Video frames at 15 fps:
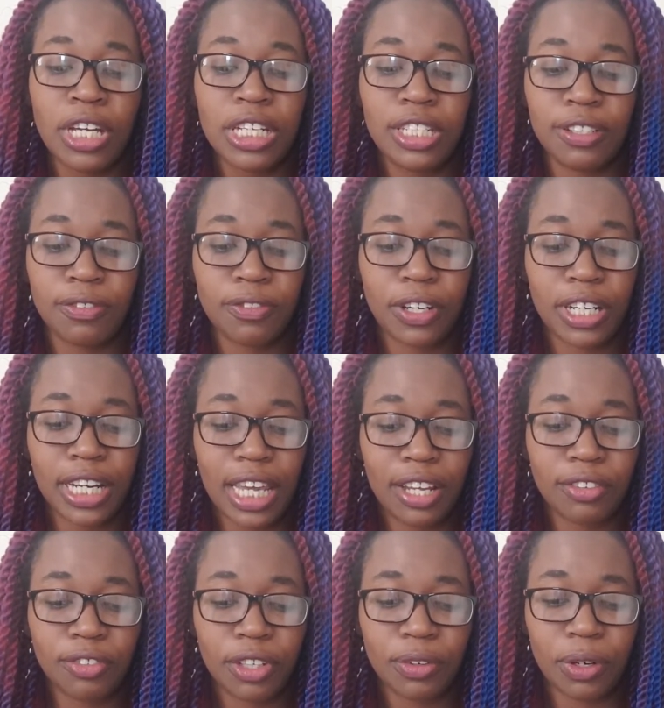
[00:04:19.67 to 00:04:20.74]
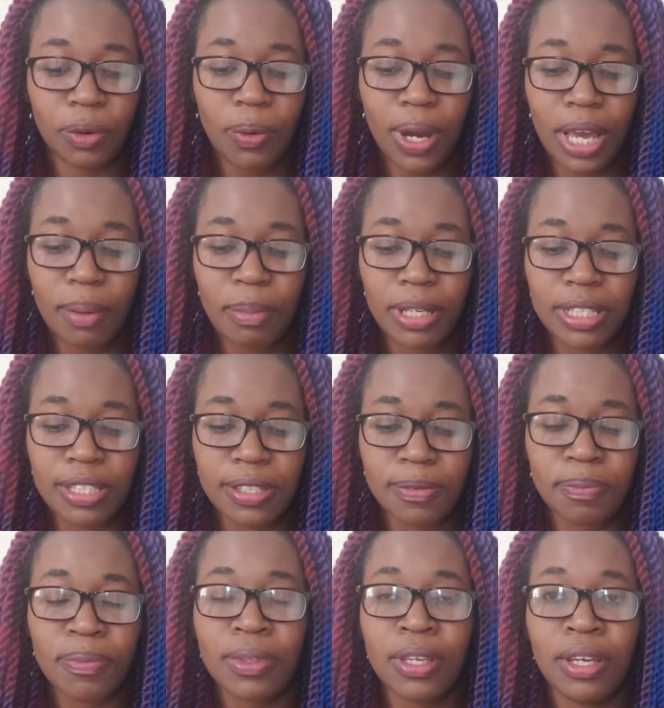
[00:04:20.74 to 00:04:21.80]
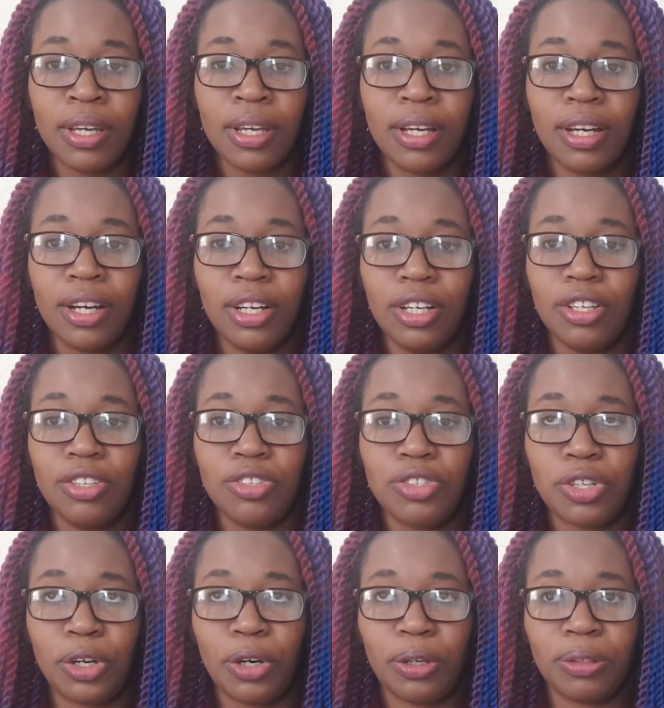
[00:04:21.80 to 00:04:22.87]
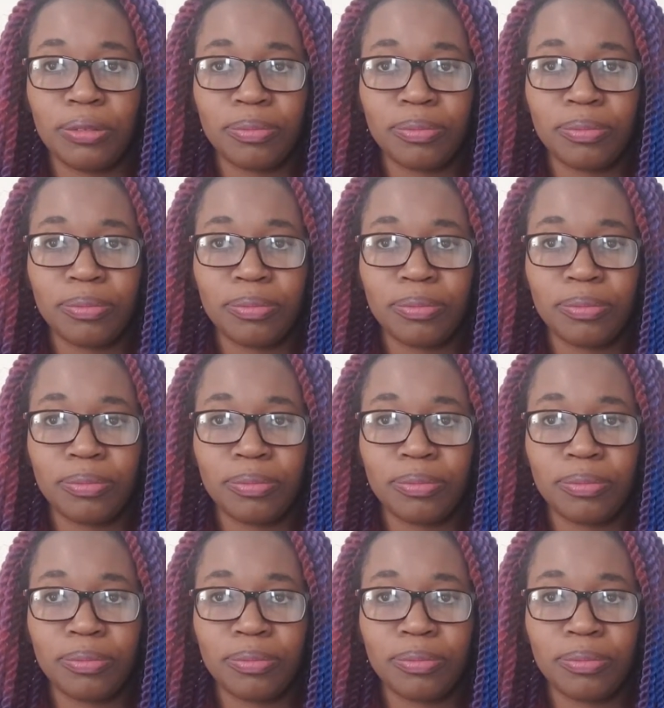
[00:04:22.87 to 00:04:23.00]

different entry requirements. So